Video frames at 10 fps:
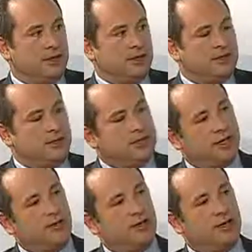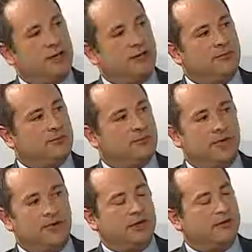So as they wake up, they
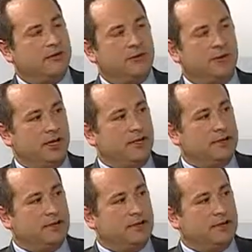don't have any pain.